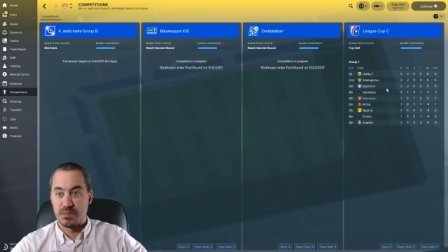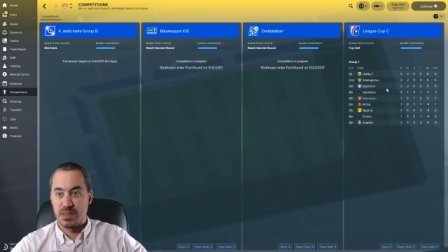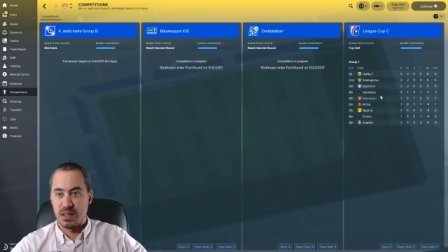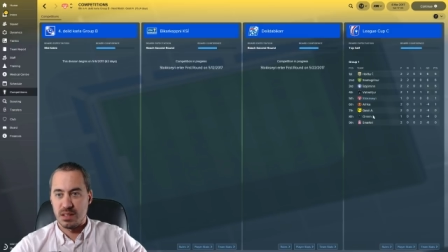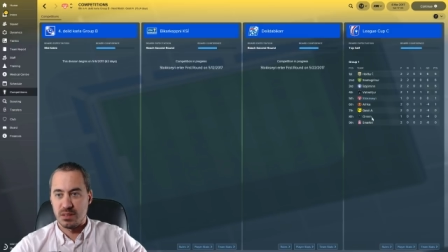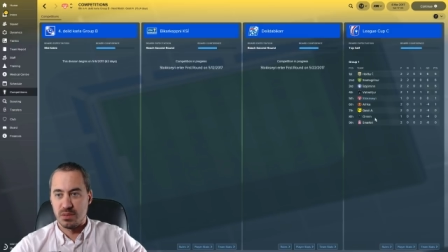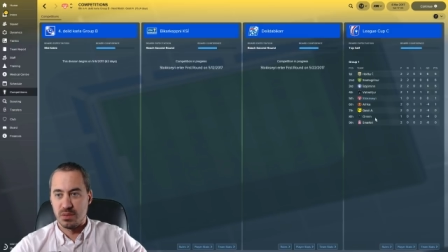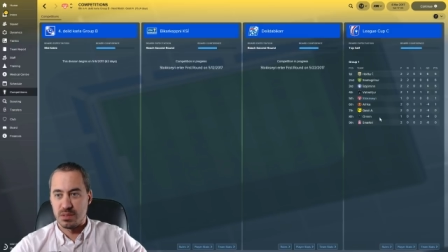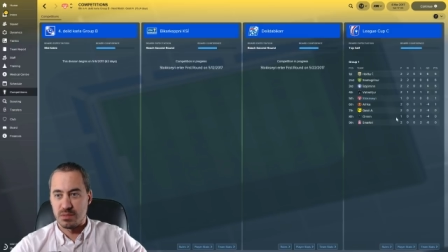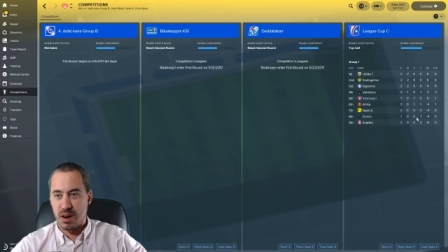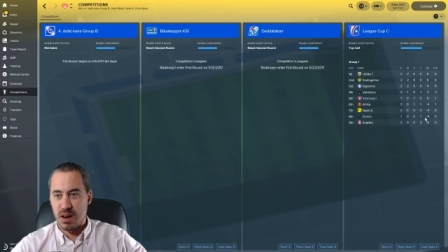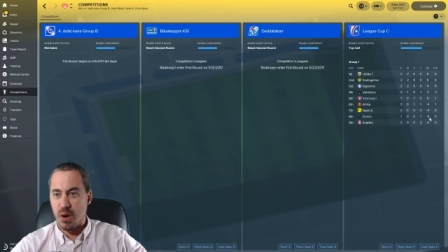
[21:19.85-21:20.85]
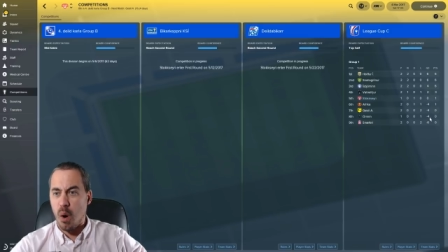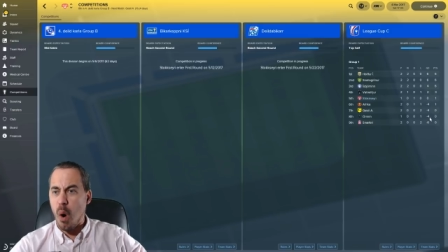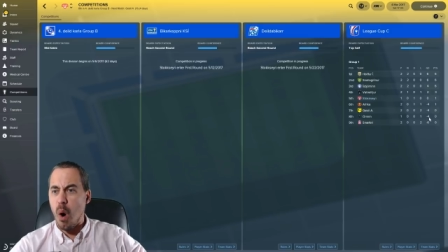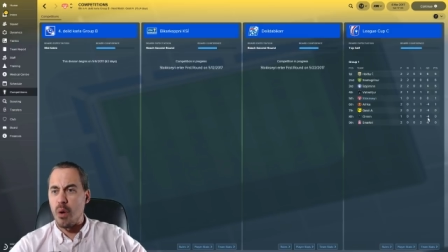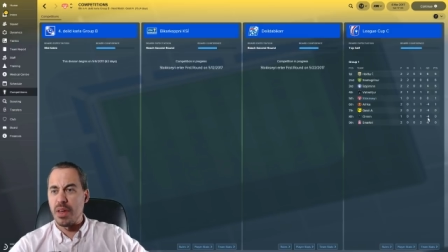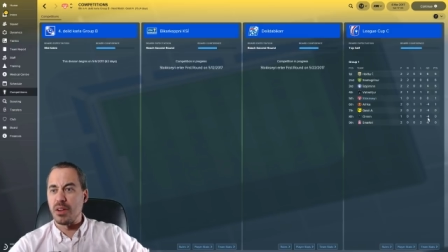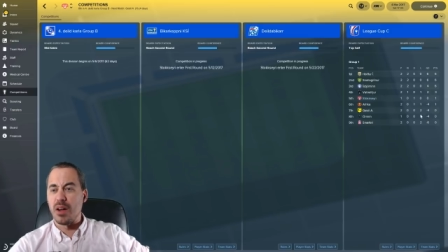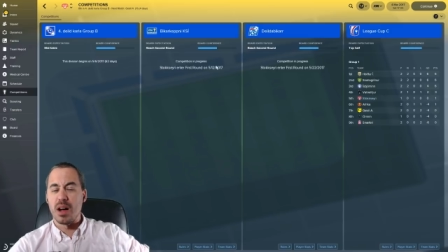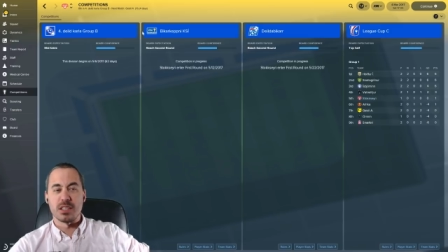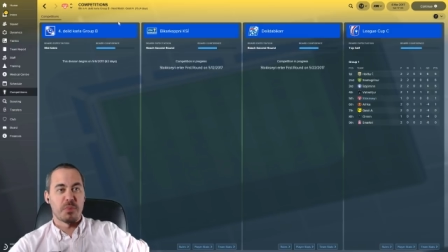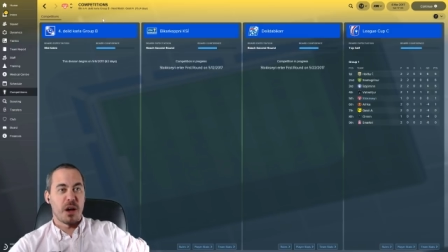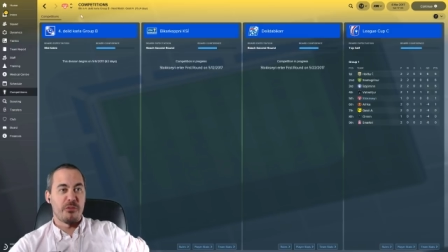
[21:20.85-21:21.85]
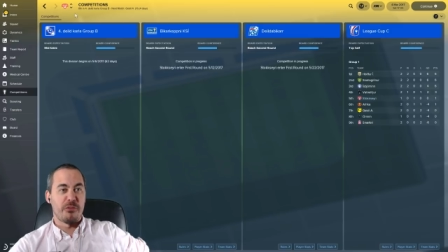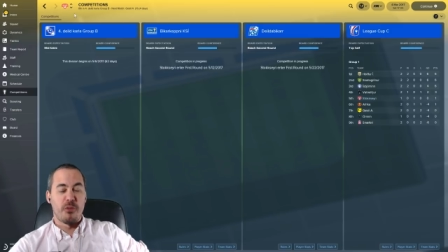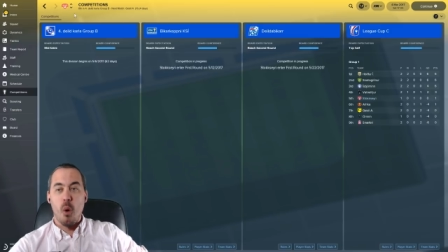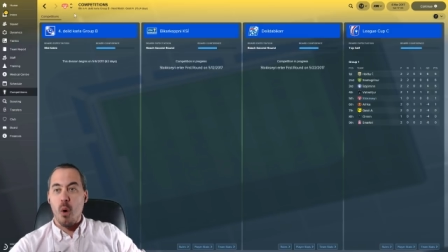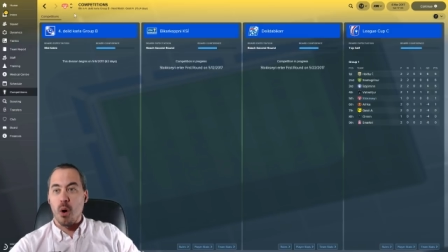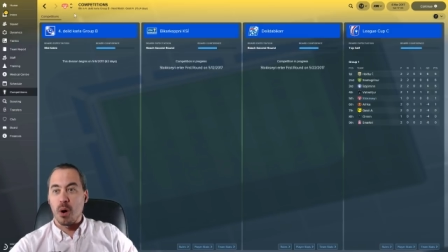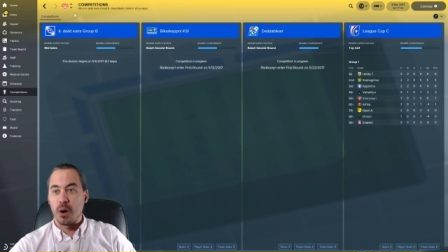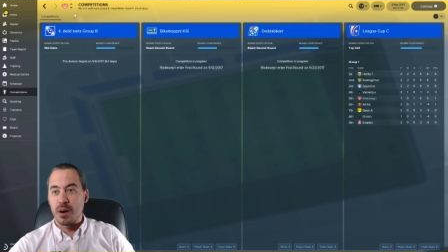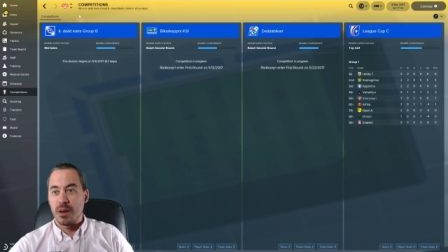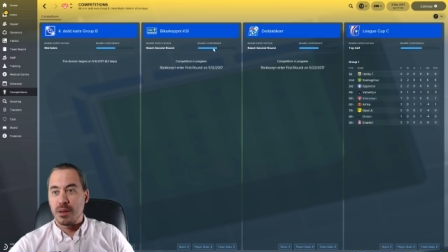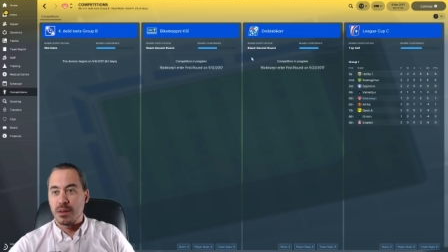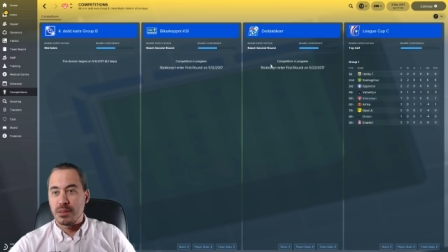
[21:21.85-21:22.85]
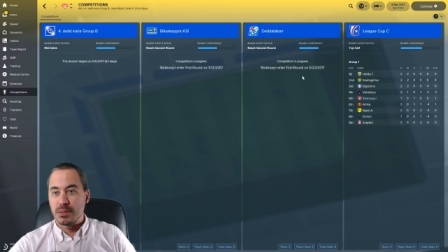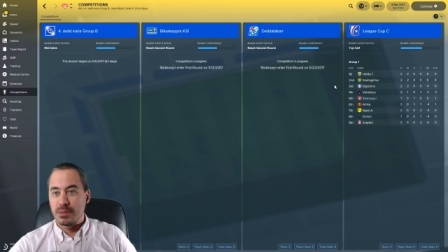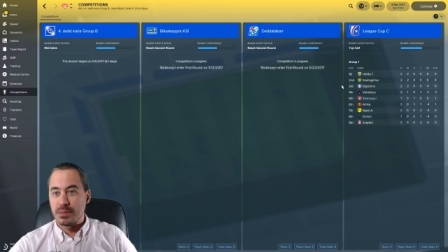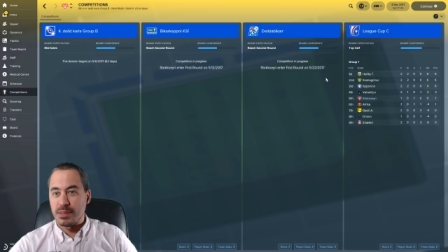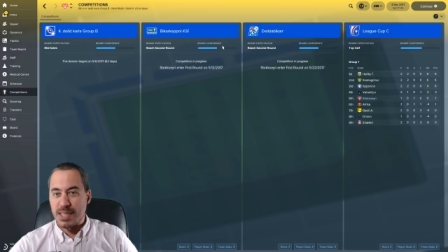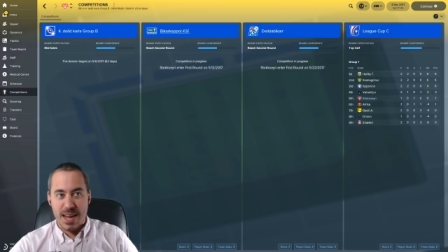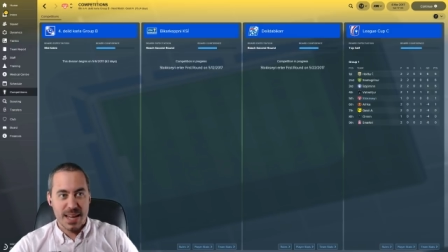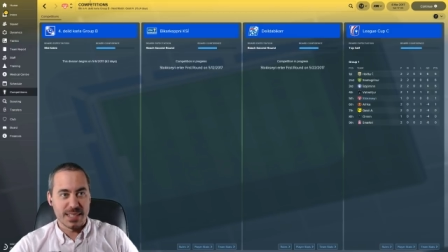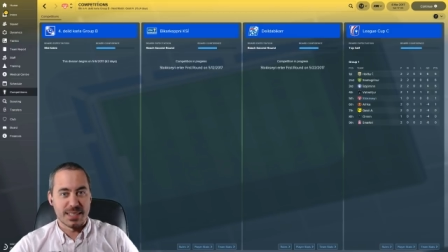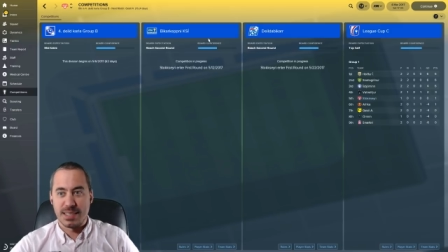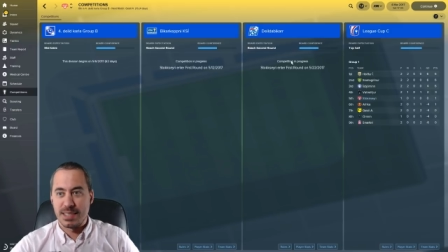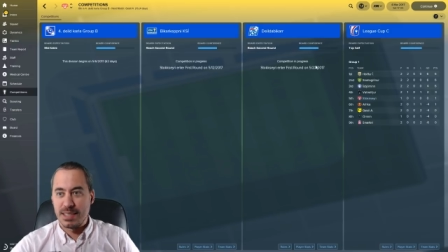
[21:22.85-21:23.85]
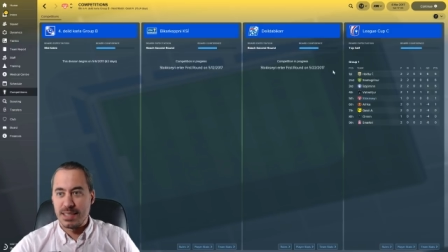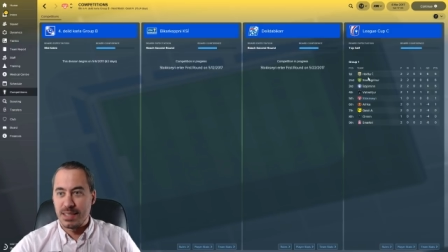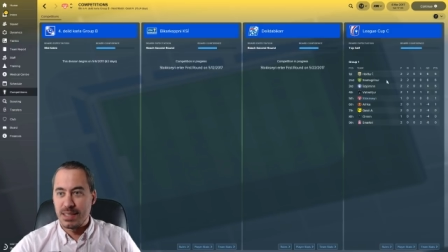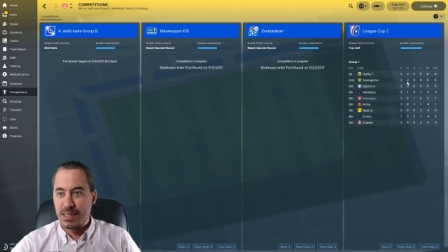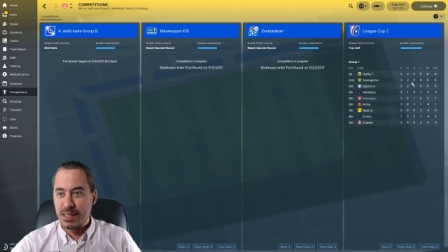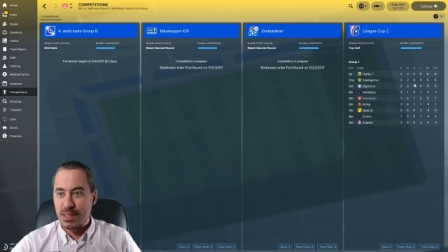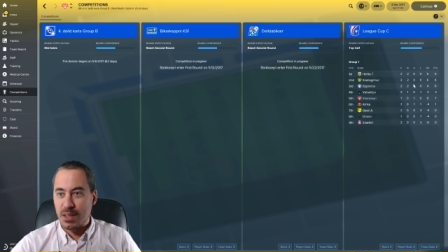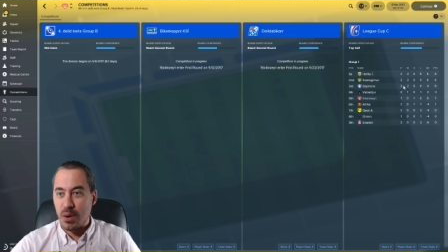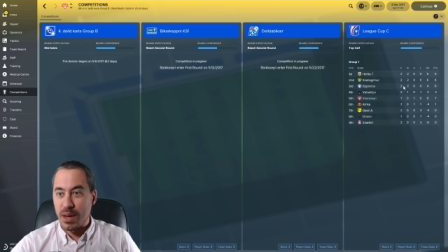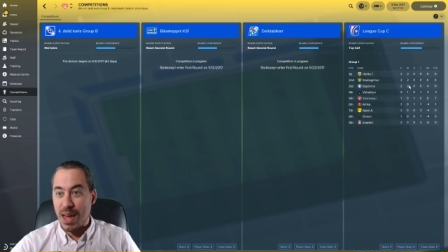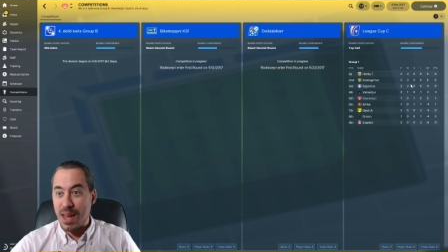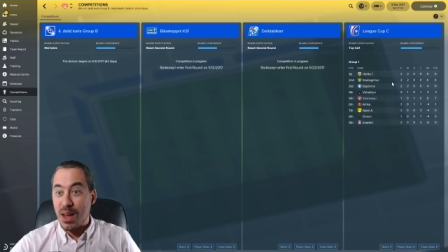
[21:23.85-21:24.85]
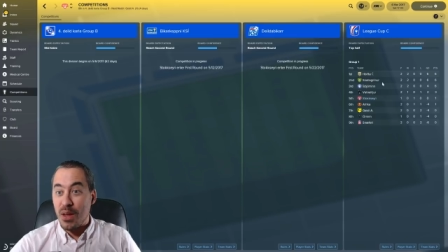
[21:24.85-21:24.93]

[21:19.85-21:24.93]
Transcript: They did lose, right? Oh, they lost by four. Yes. Okay.